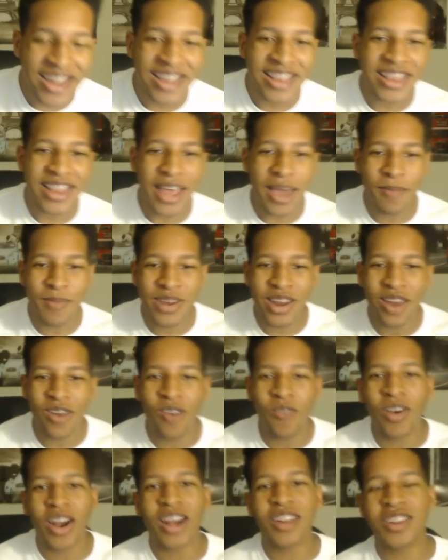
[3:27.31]
Let me know
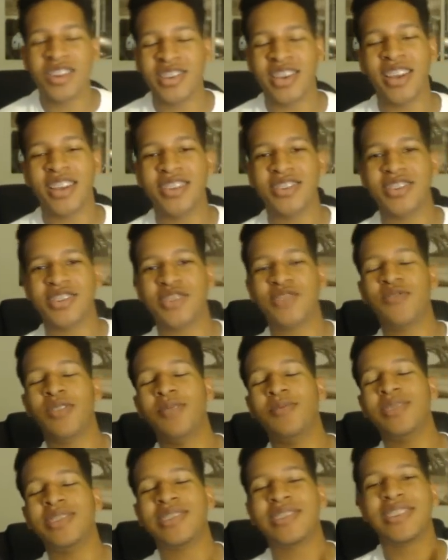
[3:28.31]
what other challenges you want me
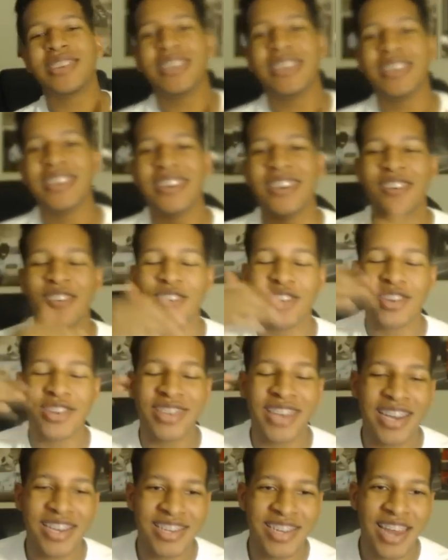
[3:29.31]
to see or
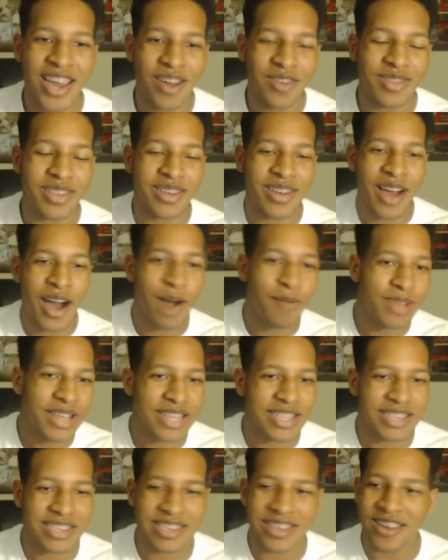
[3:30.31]
test out in the
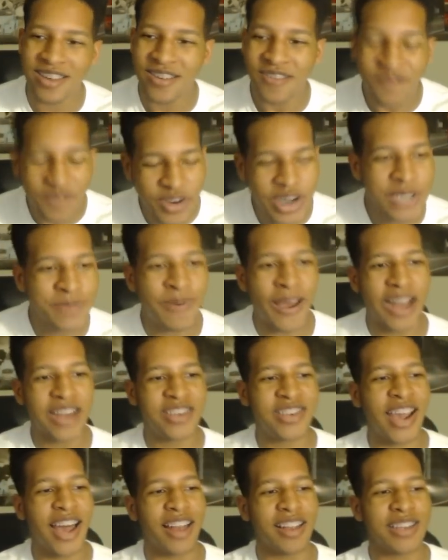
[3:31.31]
comments. First pack
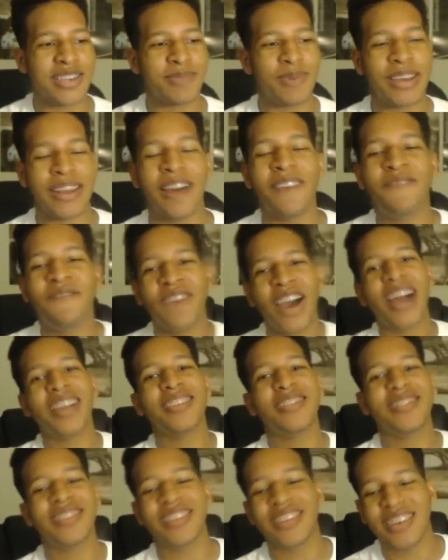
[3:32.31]
challenge, man. I finally
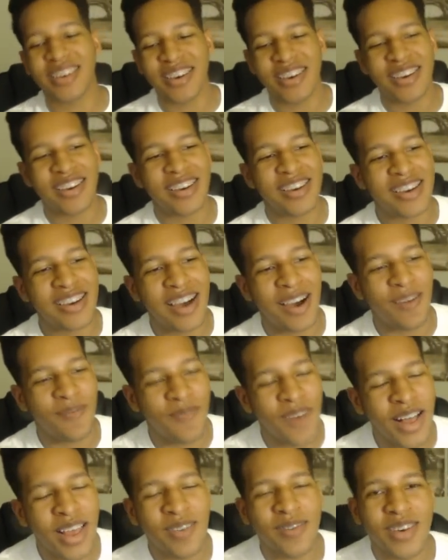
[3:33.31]
did it. I
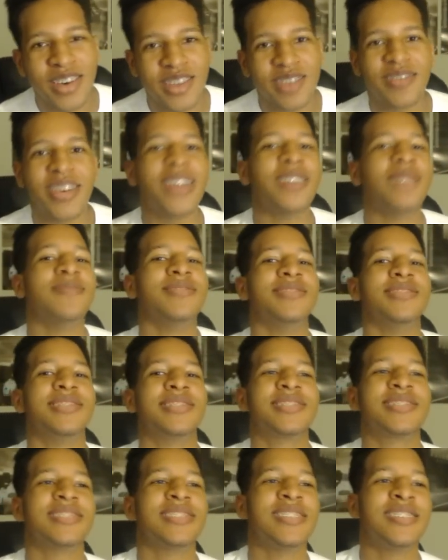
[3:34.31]
finally one of the great ones.
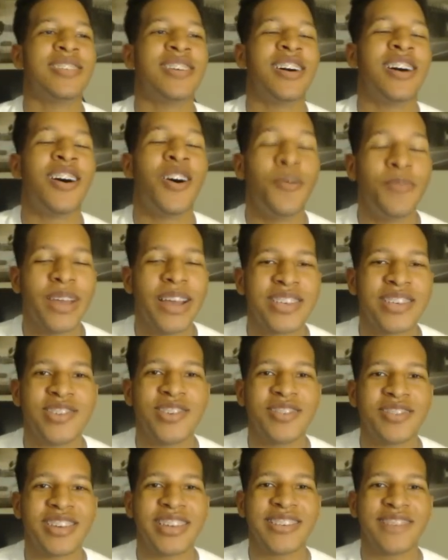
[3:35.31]
Hope you guys enjoyed
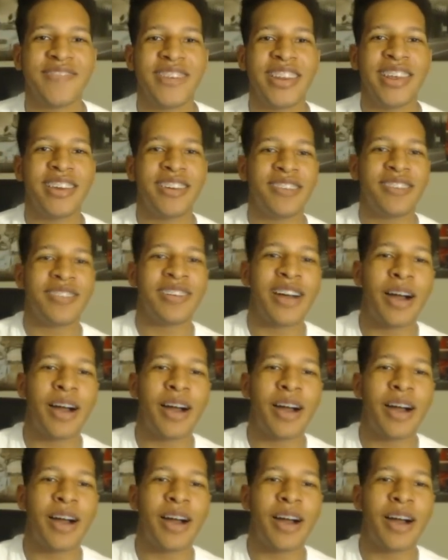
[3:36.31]
today's video. I'm